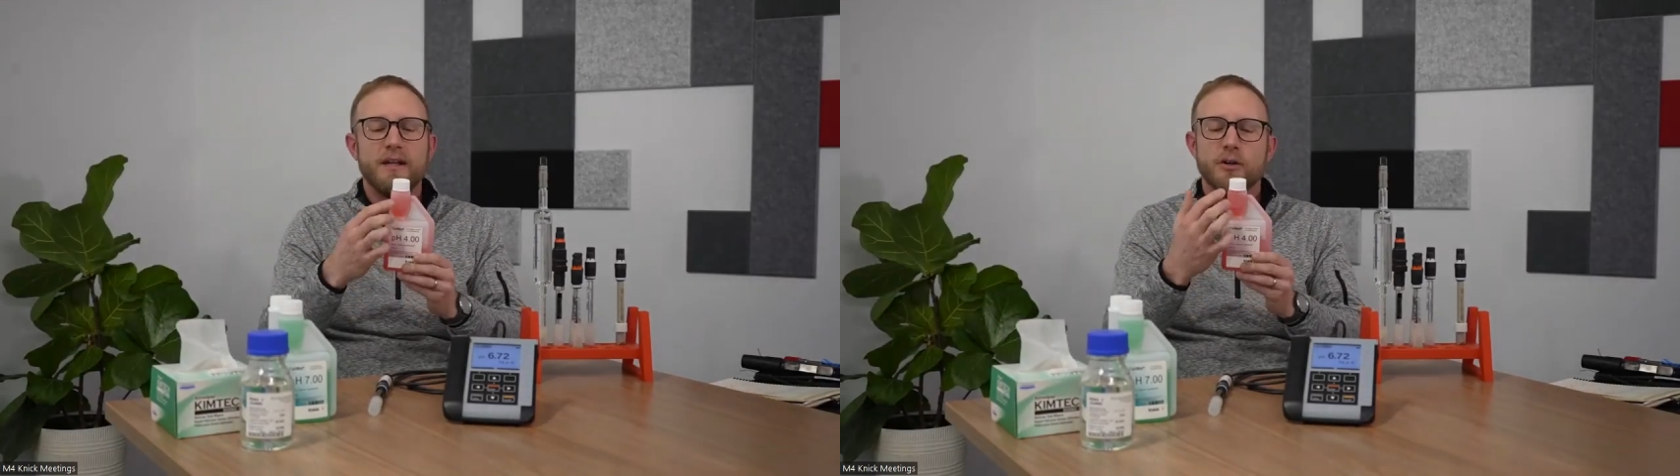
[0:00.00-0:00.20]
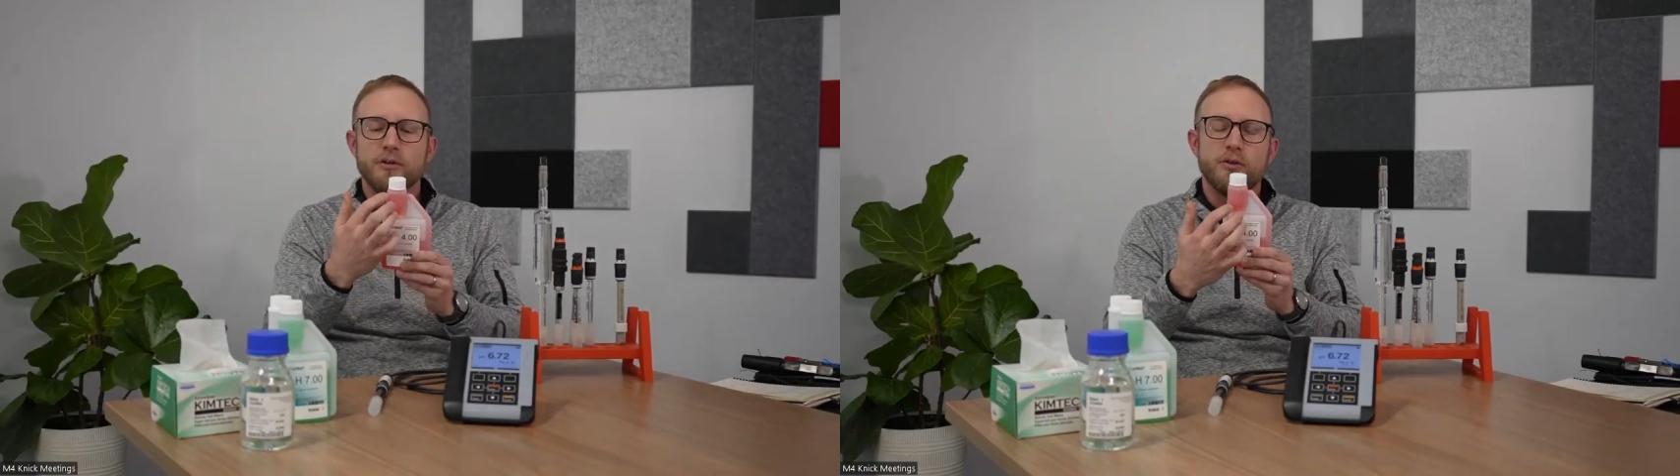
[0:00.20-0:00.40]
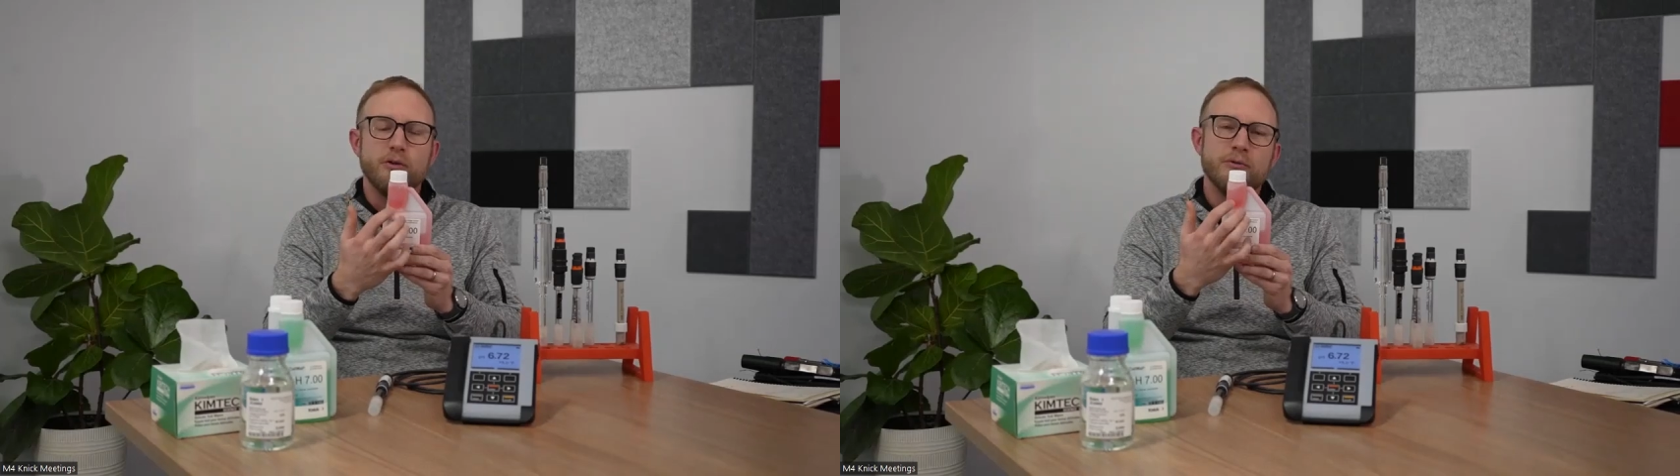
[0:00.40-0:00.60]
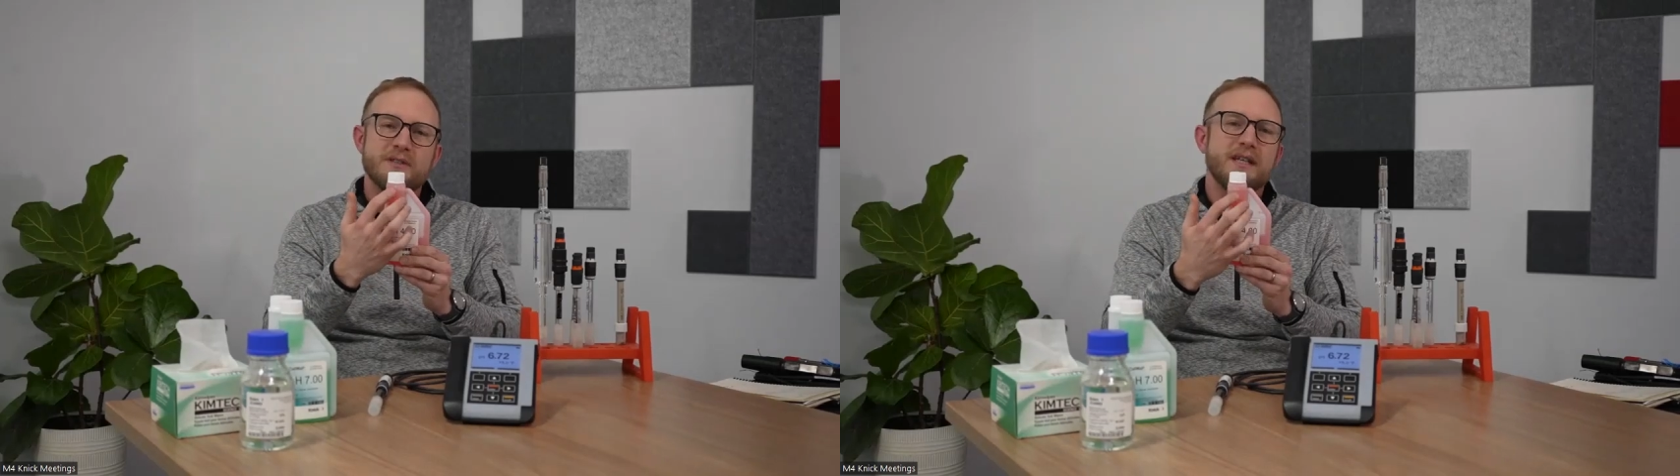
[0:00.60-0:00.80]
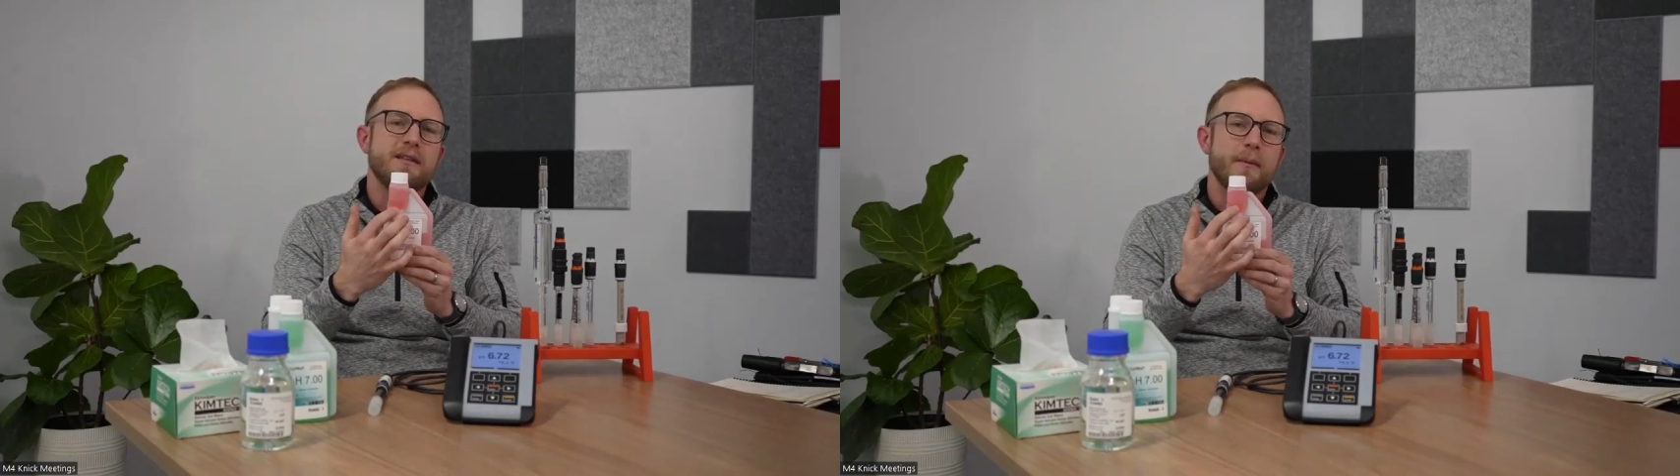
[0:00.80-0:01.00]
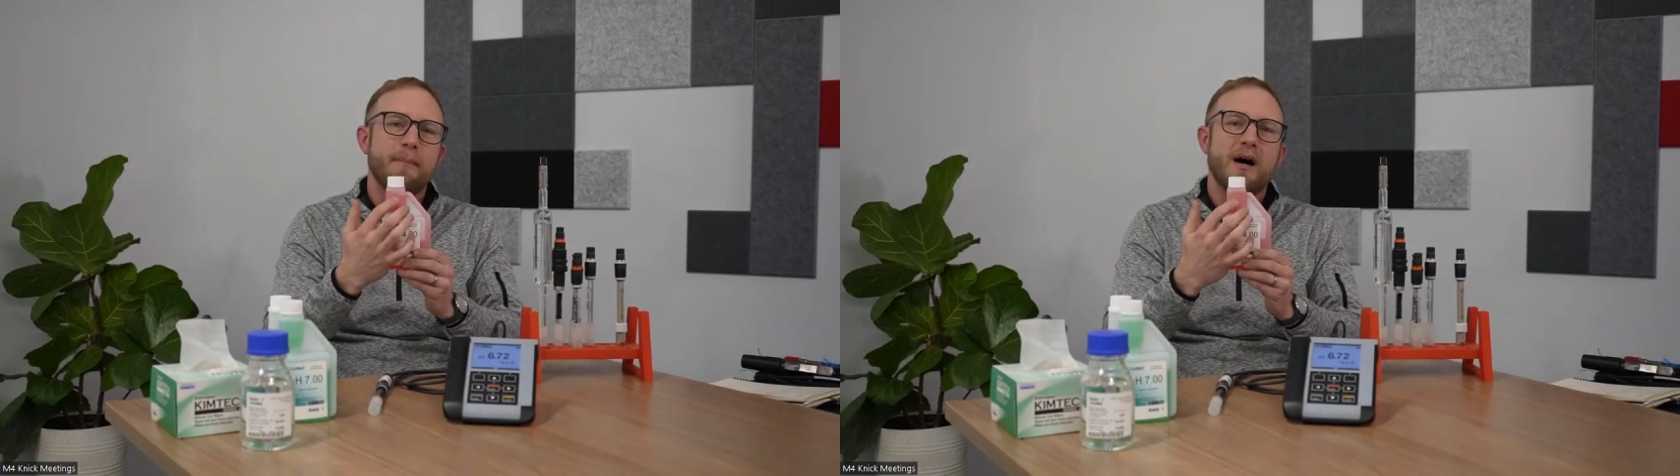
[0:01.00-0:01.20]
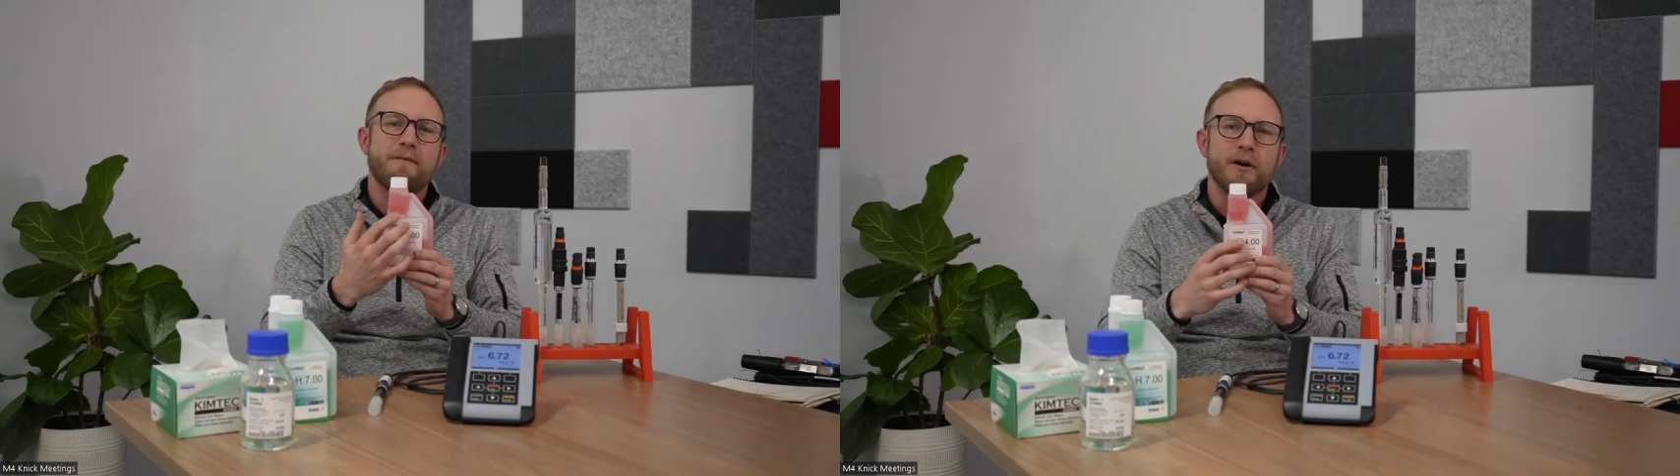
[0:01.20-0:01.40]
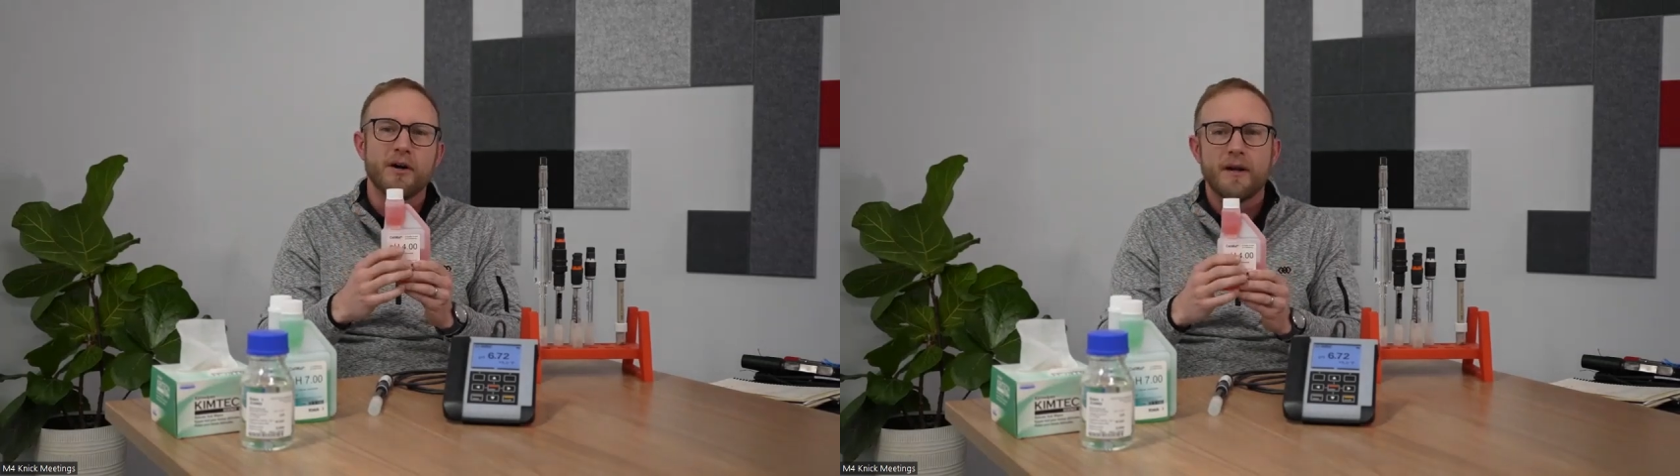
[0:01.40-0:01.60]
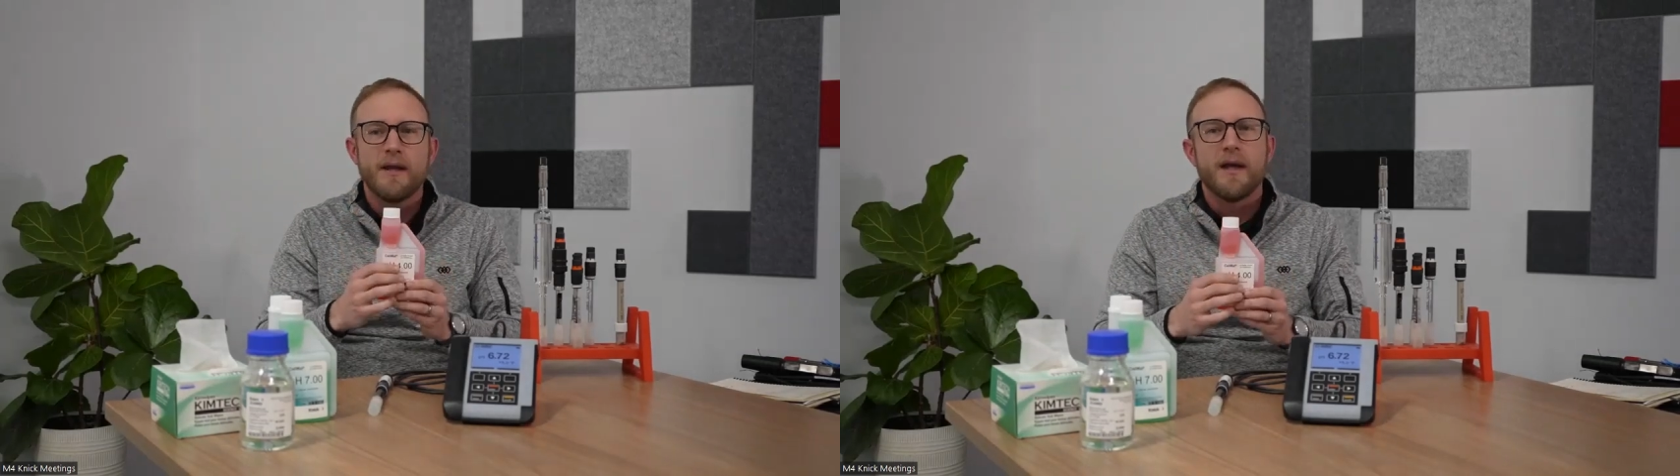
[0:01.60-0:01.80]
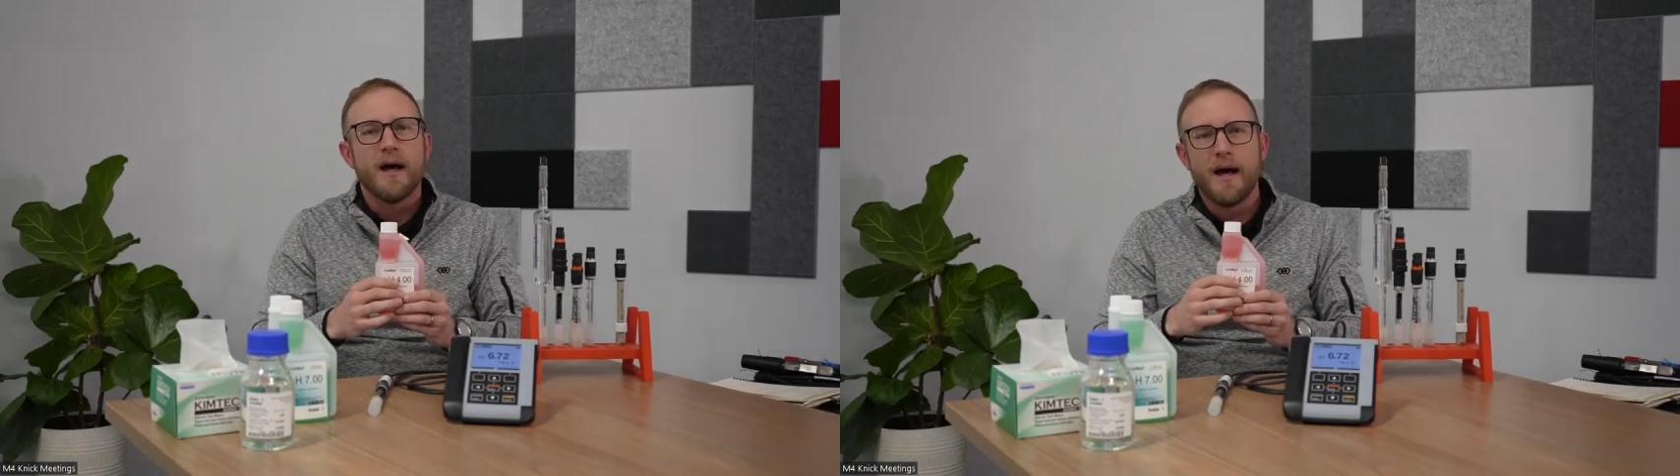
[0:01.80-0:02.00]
and you're using the buffer,